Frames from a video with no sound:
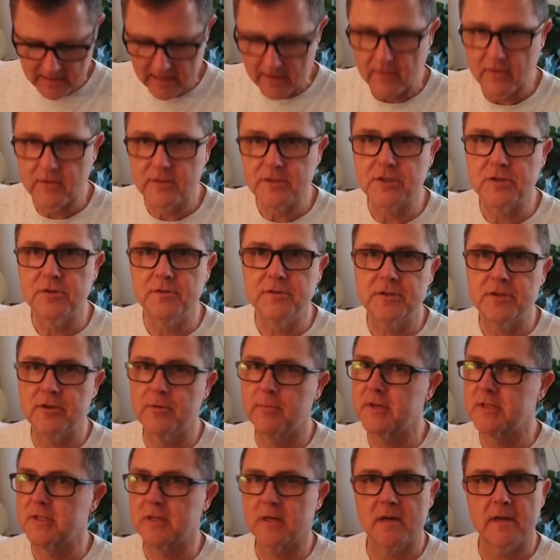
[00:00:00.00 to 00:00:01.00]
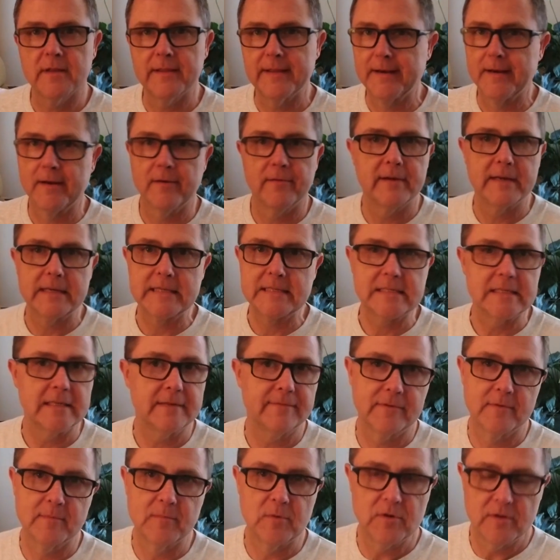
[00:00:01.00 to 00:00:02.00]
those YouTubers are, they don't want to sit
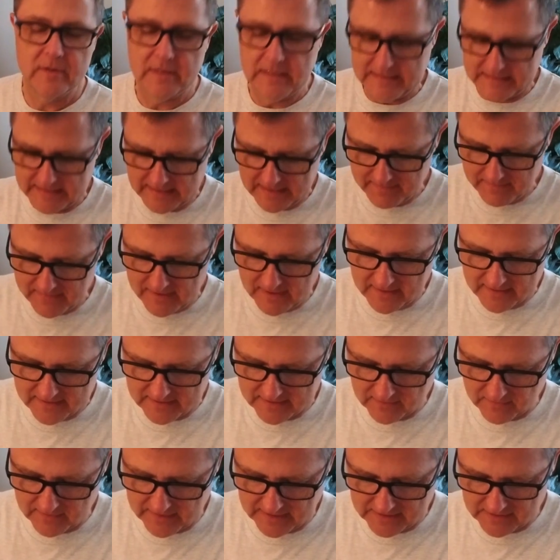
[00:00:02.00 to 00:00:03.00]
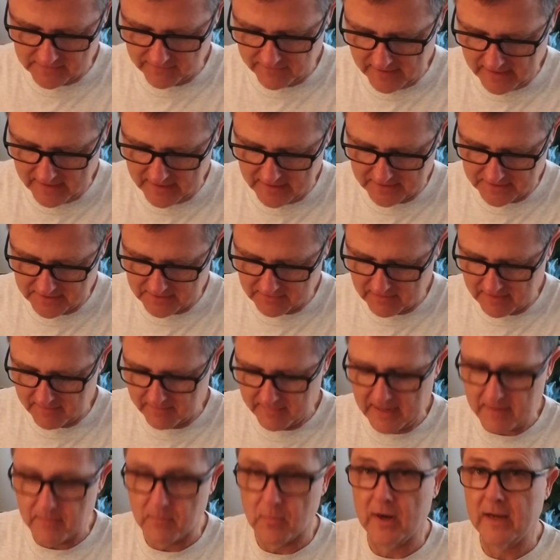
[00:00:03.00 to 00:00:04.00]
for more than 10 minutes to watch a video, so I
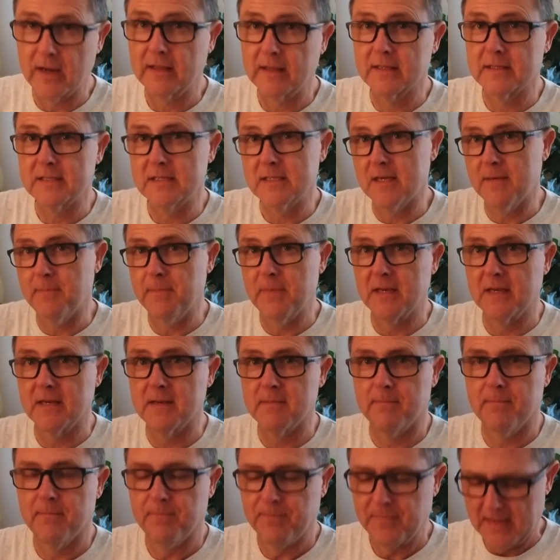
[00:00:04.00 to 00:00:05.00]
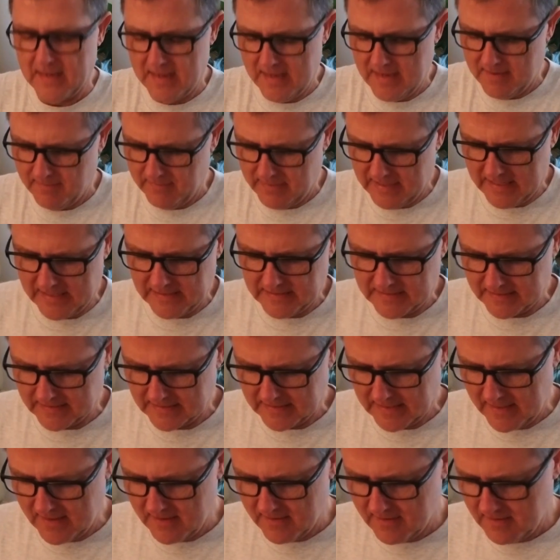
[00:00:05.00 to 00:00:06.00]
may break this up into pieces. I don't